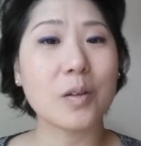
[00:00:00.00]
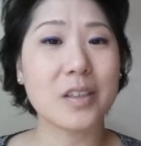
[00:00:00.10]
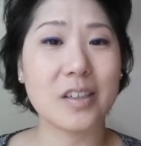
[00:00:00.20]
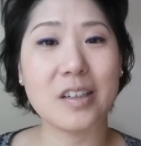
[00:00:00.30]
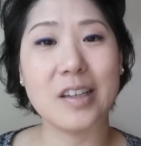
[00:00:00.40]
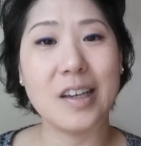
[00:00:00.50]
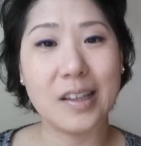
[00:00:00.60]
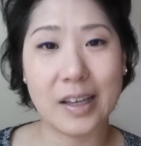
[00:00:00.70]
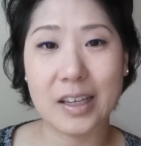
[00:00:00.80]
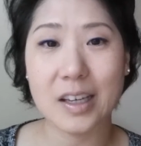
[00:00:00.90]
older, you
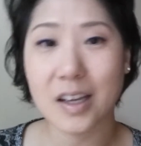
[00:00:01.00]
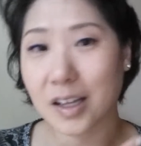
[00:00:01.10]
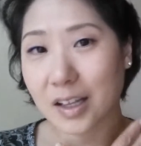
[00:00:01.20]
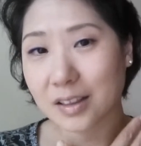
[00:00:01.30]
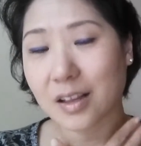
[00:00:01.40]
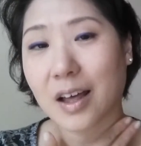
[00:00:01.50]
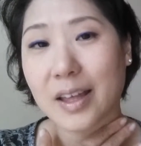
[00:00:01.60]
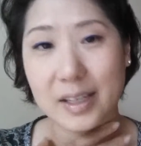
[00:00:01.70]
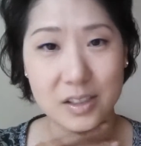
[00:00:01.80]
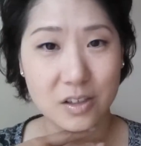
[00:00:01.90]
get like
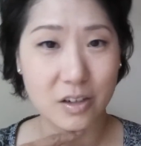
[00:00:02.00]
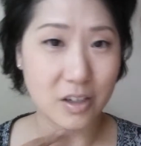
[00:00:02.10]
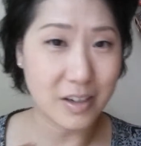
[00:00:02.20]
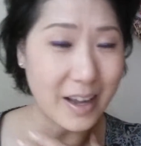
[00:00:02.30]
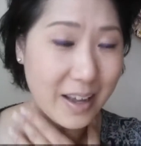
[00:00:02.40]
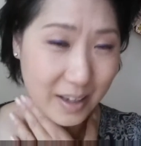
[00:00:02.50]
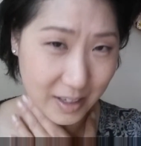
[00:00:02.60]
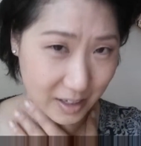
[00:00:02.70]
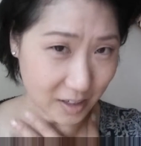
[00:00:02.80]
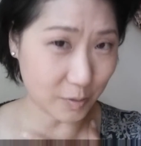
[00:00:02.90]
lines on your
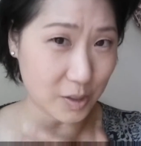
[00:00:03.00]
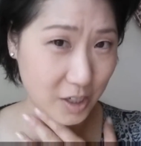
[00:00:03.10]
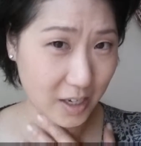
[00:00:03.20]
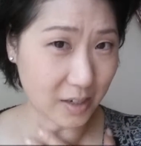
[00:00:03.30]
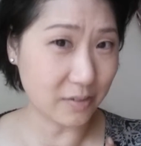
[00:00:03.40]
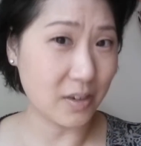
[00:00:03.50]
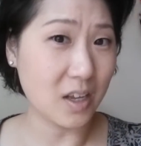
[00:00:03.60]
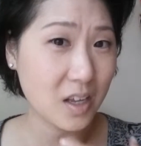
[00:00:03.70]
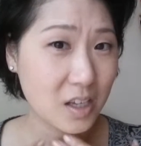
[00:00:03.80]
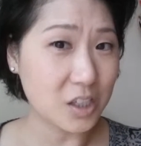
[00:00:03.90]
neck, and which kind of
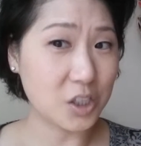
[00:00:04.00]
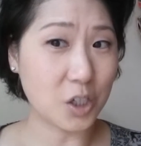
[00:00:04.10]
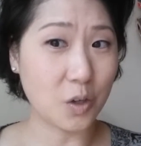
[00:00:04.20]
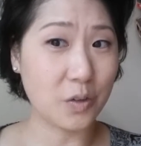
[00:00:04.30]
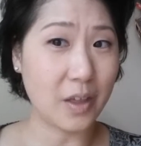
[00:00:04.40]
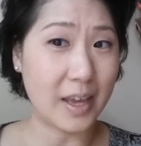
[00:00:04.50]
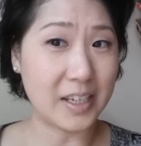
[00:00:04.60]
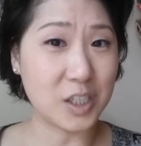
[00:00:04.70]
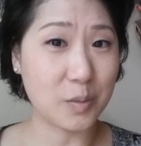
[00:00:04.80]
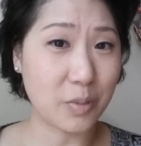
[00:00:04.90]
show the
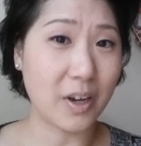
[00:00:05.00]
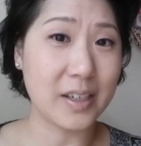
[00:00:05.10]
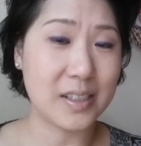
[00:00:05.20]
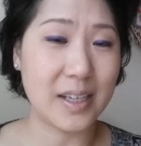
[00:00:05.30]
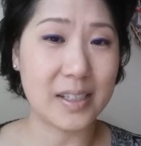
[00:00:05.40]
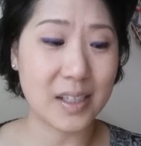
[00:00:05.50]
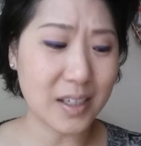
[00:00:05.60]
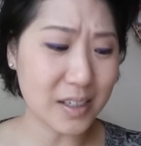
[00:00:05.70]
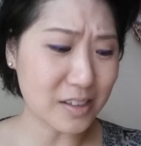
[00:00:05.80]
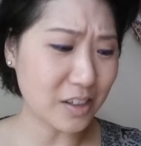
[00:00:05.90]
aging process.
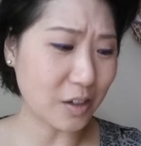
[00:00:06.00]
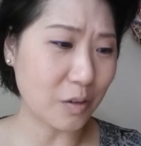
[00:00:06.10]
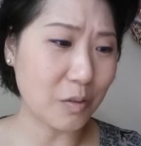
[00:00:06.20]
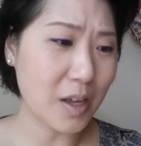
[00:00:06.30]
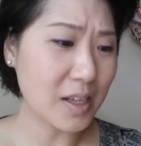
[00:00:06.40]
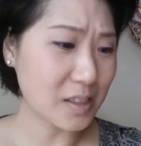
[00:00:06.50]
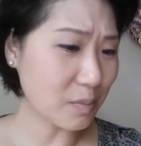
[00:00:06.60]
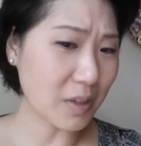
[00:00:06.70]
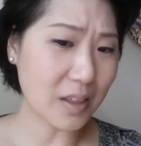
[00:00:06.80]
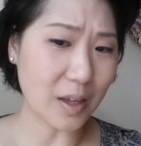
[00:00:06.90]
And it's,
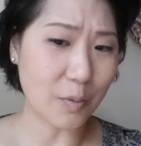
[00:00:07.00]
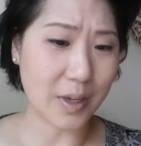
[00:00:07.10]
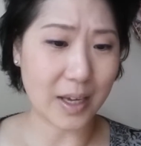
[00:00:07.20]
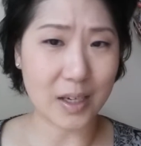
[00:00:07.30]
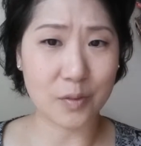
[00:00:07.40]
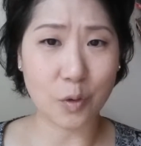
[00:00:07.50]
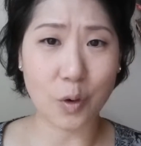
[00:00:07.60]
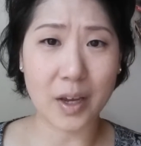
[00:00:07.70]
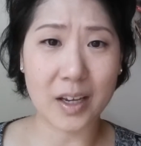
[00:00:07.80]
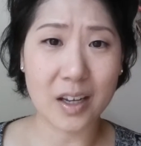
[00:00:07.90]
something that we can't
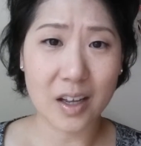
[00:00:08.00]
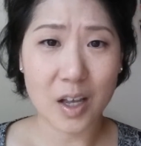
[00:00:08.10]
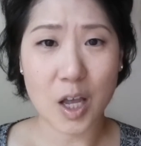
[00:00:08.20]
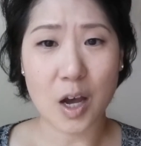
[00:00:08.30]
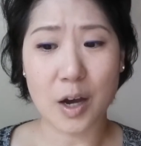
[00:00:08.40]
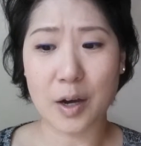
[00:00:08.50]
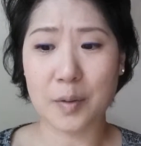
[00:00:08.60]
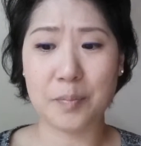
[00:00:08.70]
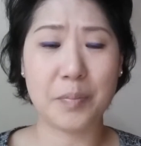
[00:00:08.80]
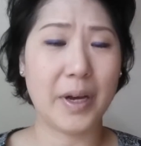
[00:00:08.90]
avoid.
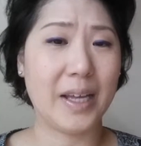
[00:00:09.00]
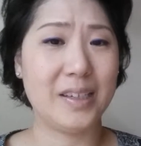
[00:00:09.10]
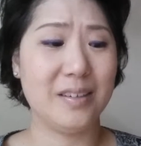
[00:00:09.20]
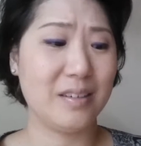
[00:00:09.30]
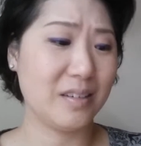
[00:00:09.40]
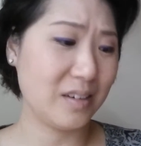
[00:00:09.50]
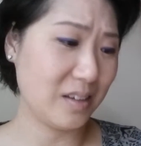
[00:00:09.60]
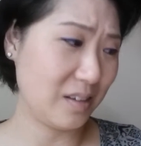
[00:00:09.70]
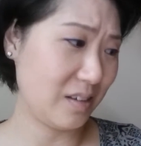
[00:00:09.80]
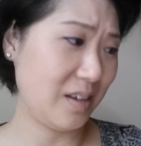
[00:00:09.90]
But,
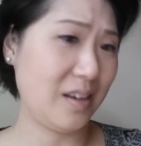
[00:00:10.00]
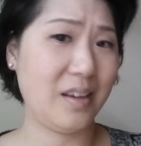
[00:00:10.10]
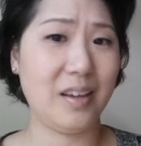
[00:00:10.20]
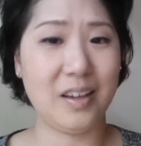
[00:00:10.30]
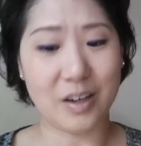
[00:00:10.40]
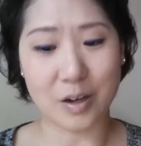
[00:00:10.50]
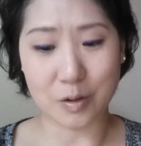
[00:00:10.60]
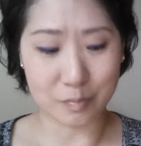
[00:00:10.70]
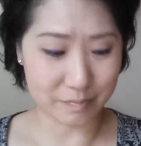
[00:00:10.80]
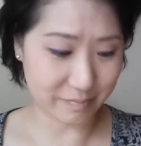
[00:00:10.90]

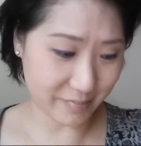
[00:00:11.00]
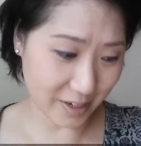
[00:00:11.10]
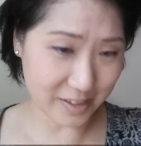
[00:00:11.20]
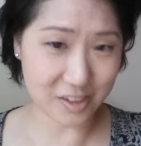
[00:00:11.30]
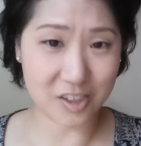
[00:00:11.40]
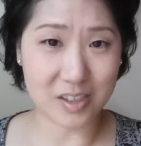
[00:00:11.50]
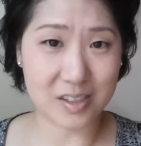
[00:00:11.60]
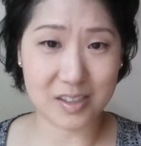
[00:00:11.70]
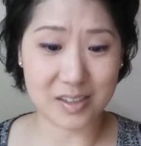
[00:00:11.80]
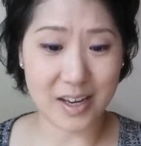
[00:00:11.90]

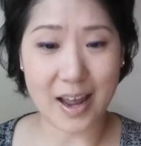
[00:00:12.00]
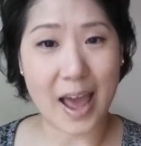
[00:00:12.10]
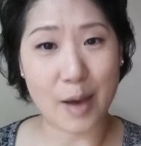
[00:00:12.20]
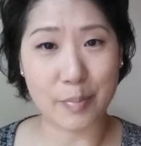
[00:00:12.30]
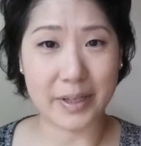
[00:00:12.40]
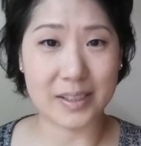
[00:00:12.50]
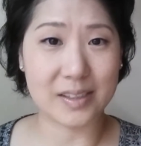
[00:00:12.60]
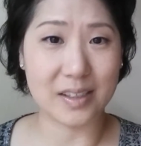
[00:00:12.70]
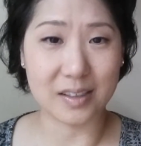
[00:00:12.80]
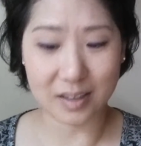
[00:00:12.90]
it
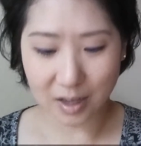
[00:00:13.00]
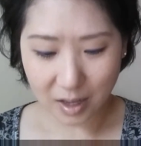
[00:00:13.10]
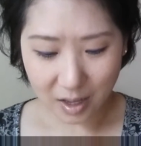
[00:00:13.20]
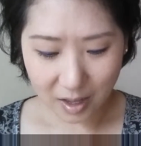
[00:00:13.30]
happens. And